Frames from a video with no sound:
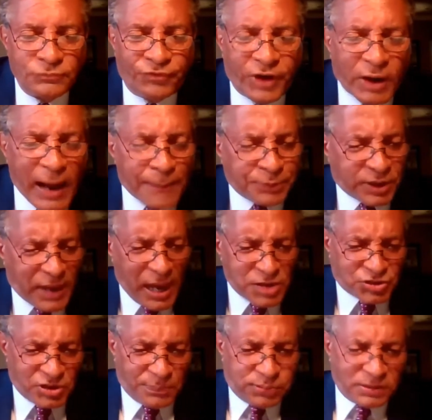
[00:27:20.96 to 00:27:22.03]
Fair
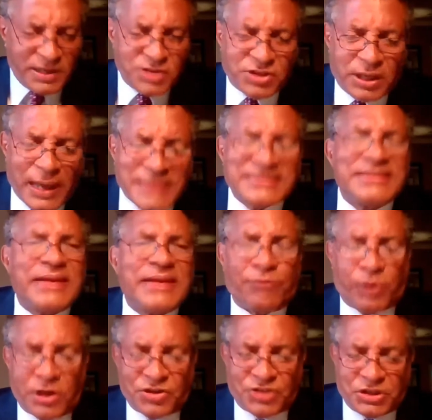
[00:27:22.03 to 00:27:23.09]
application of policing has
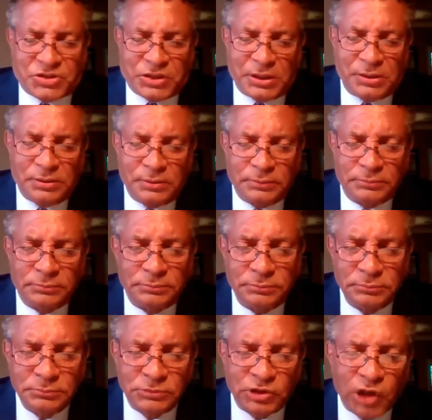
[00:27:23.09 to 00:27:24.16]
never existed
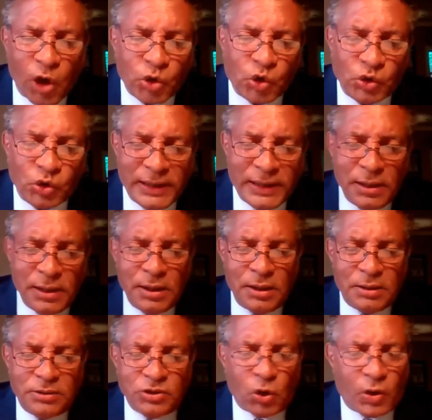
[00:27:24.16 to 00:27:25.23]
locally,
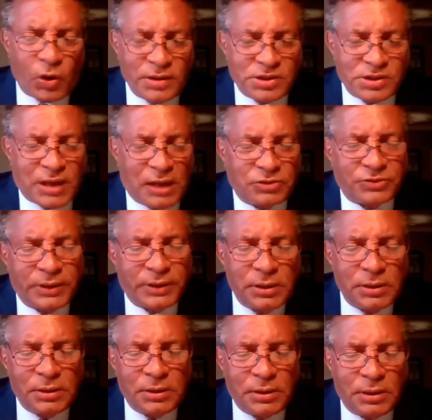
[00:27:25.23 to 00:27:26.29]
nor in this country.
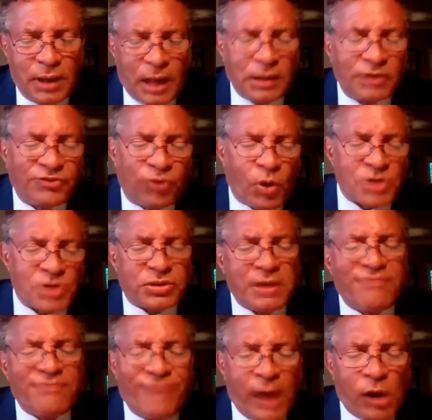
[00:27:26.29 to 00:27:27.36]
And
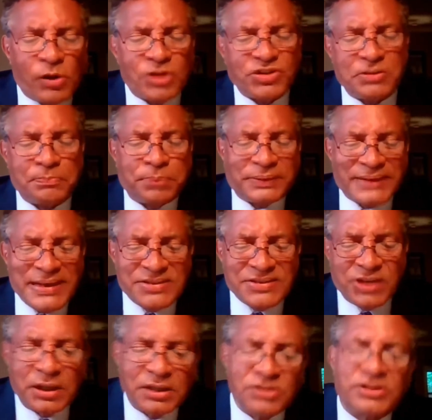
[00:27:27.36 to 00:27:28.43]
unfortunately, fairness in
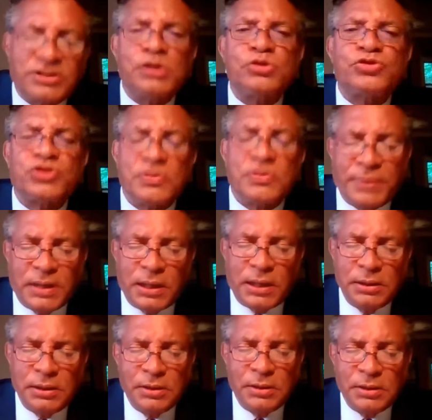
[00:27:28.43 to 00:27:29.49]
policing continues to
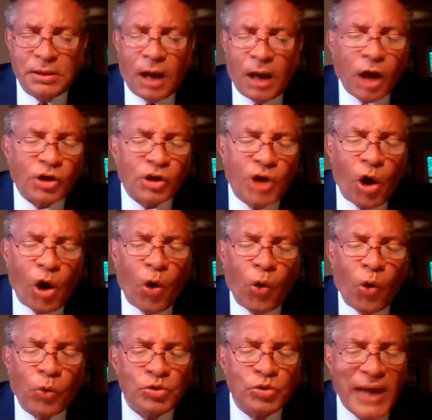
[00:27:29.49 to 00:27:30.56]
be a
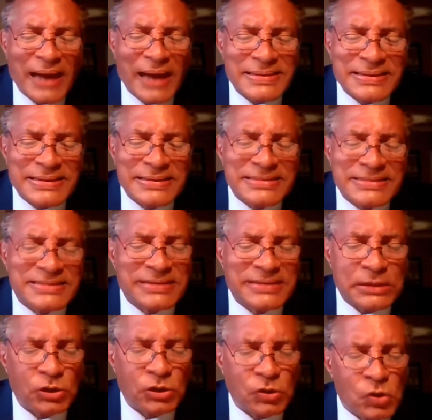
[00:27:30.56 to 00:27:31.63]
goal yet
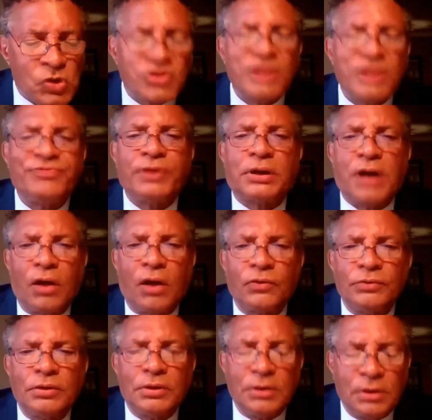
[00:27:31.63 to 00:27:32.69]
still difficult
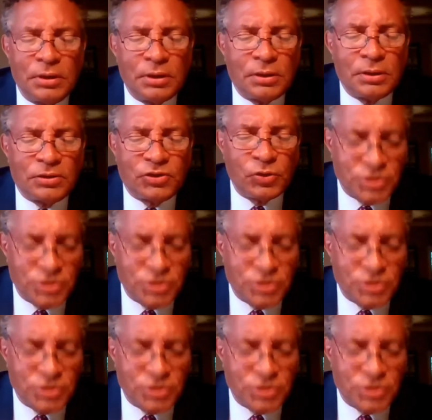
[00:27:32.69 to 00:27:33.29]
to